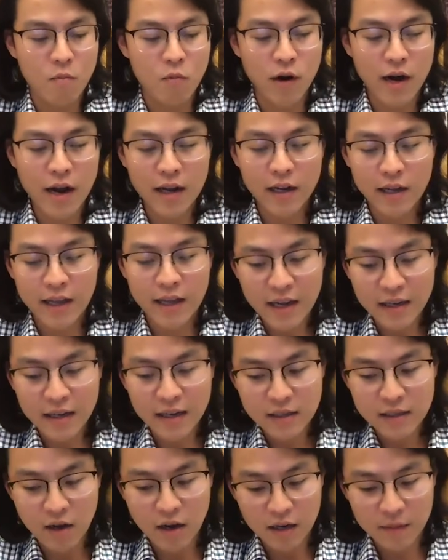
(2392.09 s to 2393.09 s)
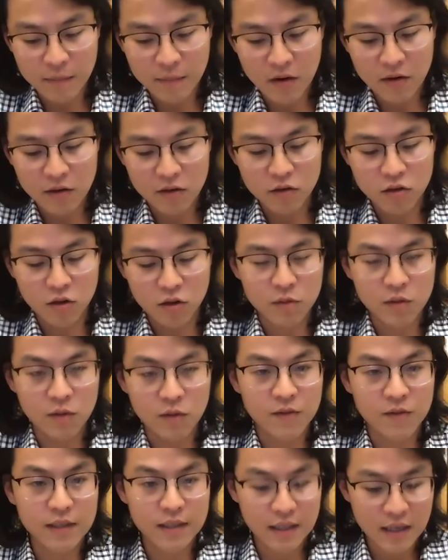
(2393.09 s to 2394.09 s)
Um, what I can talk about in
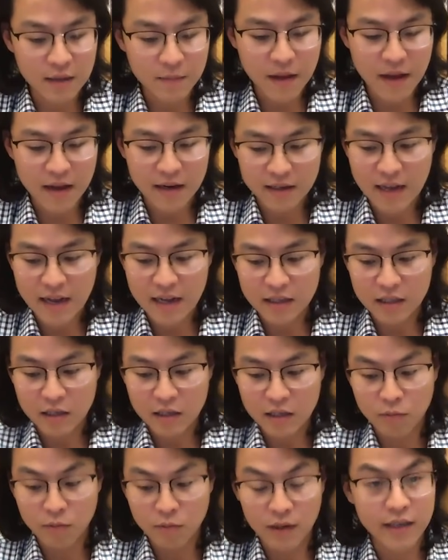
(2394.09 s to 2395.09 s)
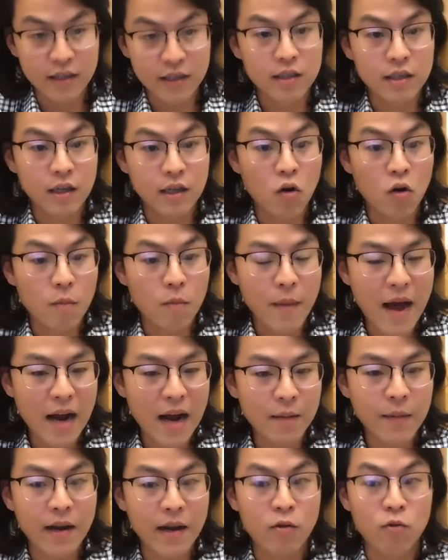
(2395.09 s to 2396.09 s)
terms of sleep and as it relates to lower
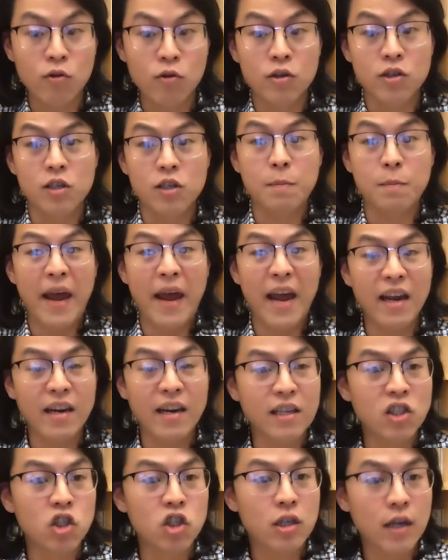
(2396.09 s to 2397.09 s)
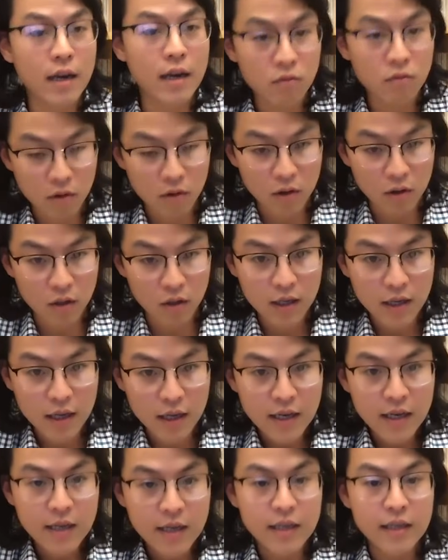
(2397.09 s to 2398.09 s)
back pain or just pain in general
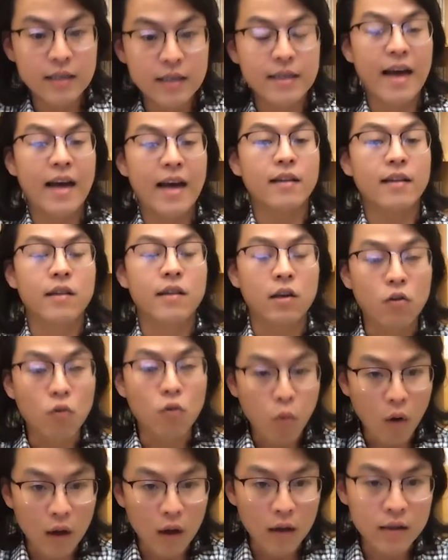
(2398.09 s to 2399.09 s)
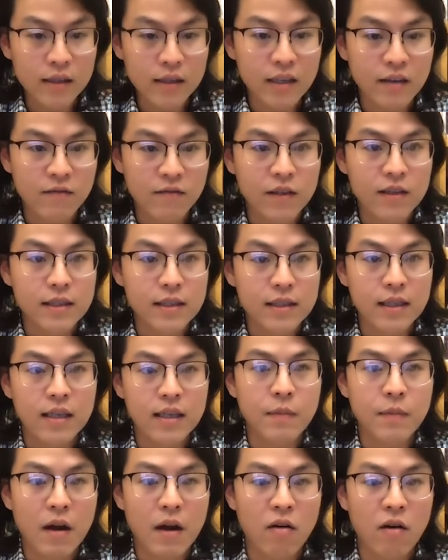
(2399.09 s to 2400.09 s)
is that the quality of the
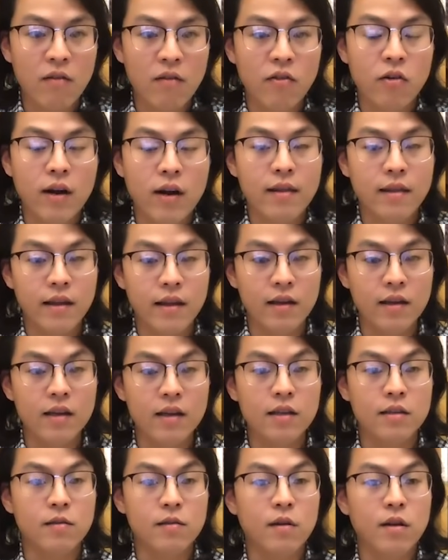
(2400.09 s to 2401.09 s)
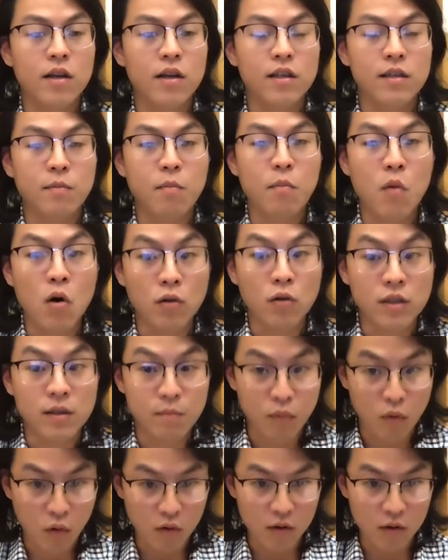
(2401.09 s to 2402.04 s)
sleep, however, I think is is most